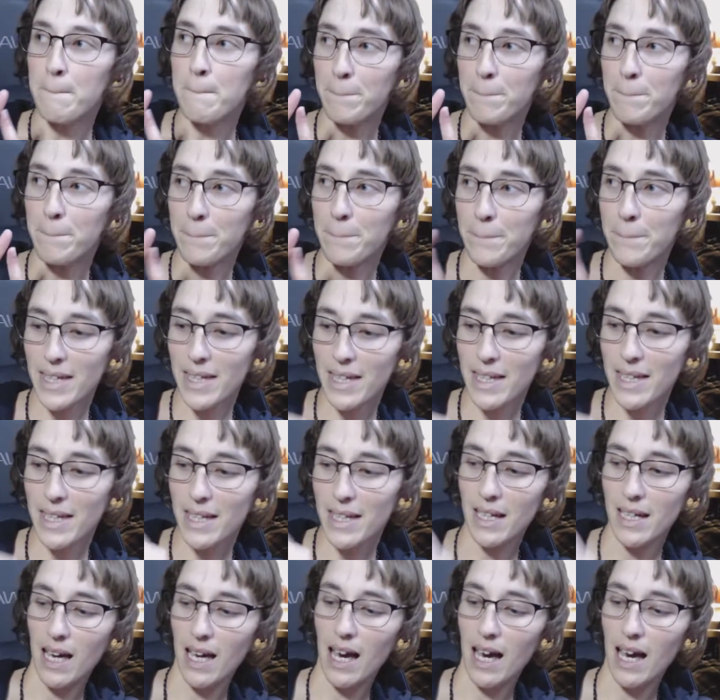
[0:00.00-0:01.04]

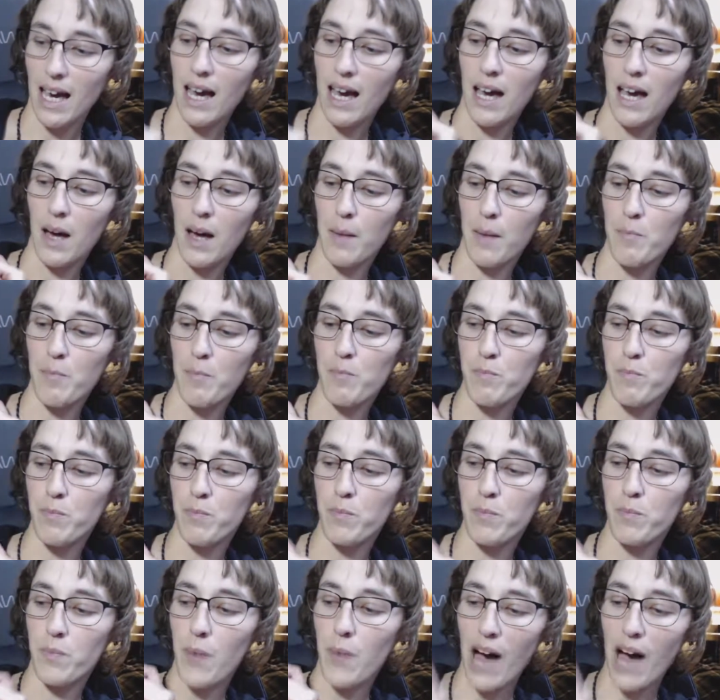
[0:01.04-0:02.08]
me
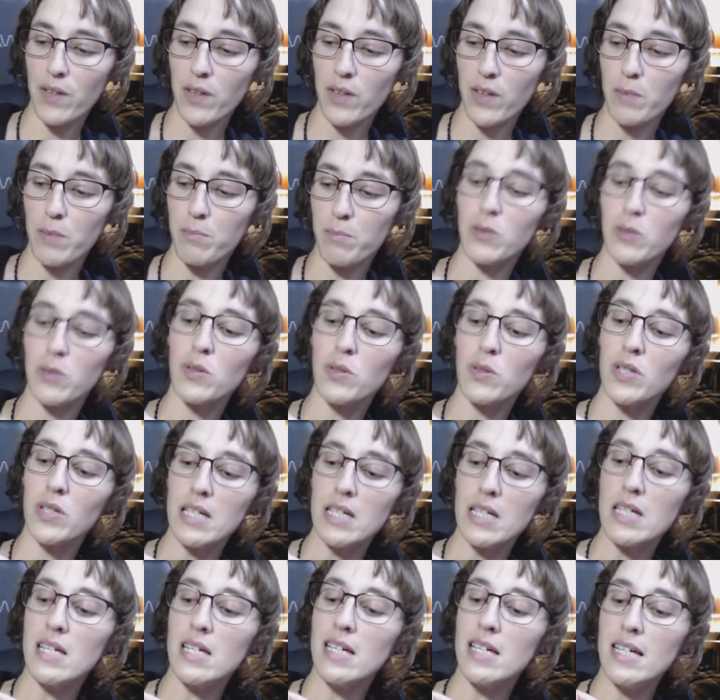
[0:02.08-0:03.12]
having built
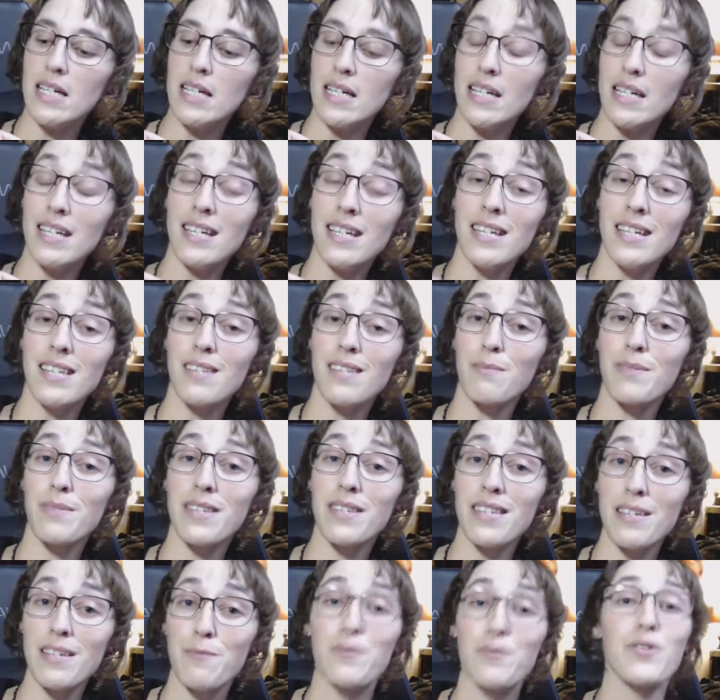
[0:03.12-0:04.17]
some
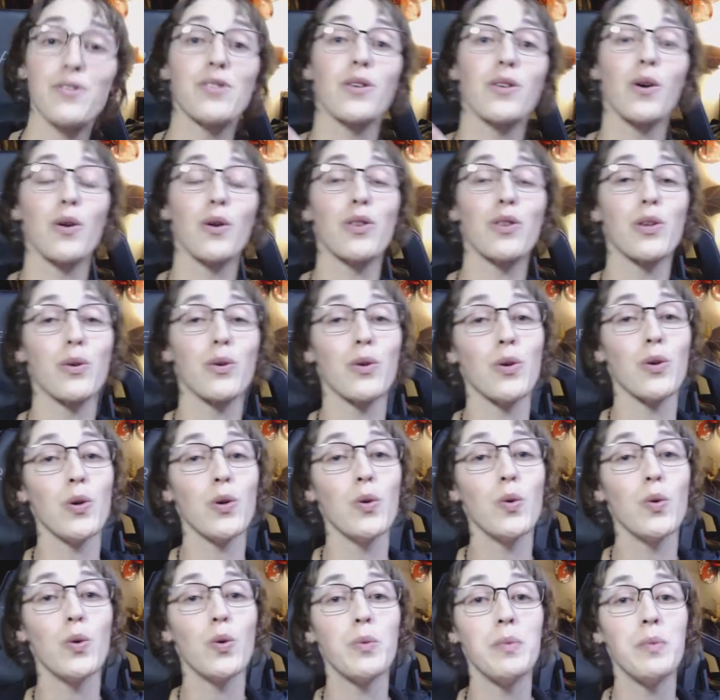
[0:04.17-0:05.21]
Sims to go through
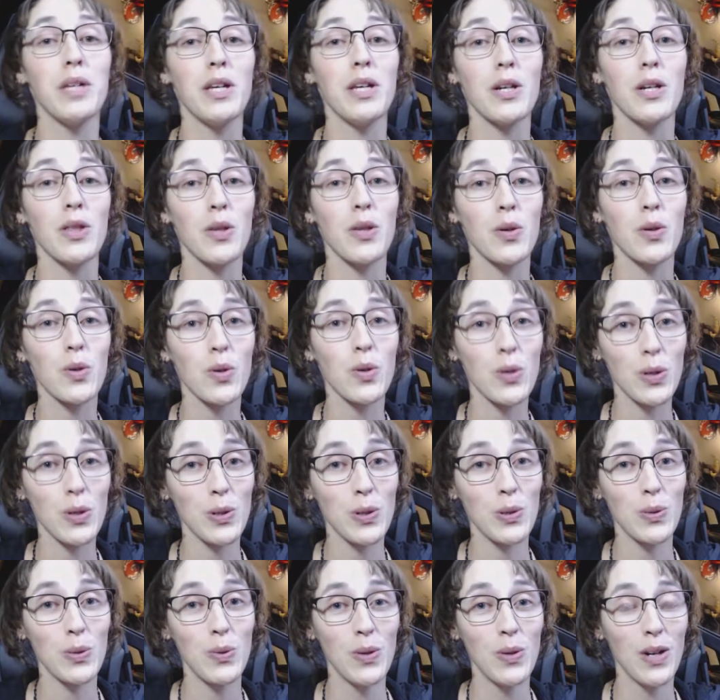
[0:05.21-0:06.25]
who will be the
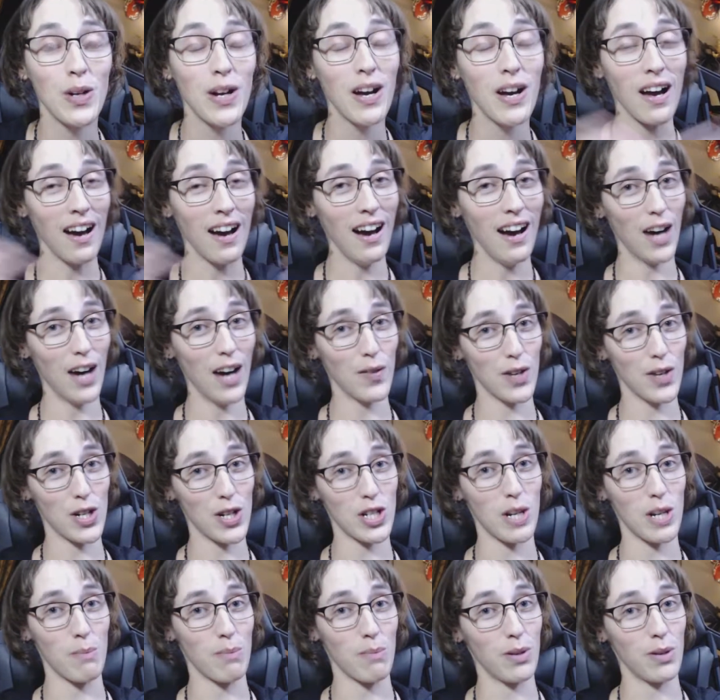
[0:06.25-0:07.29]
crew of our
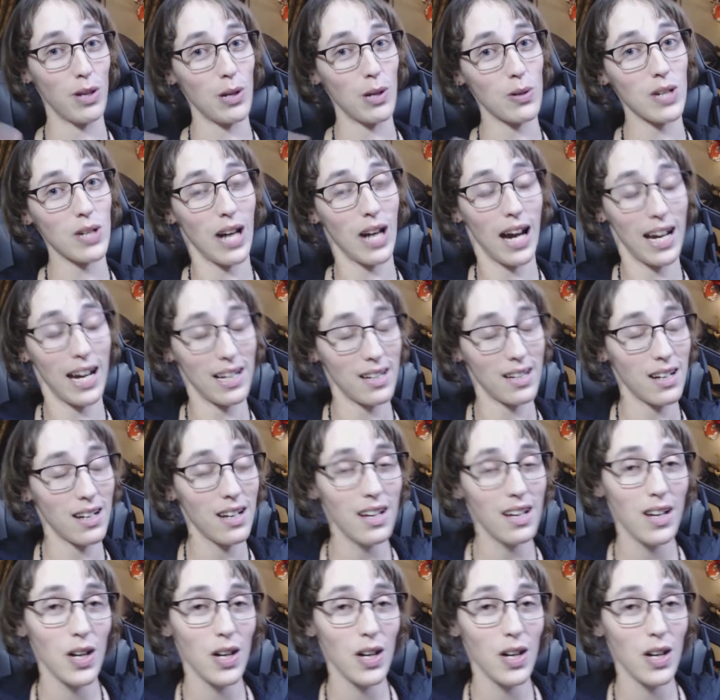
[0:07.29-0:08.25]
ship. Note, I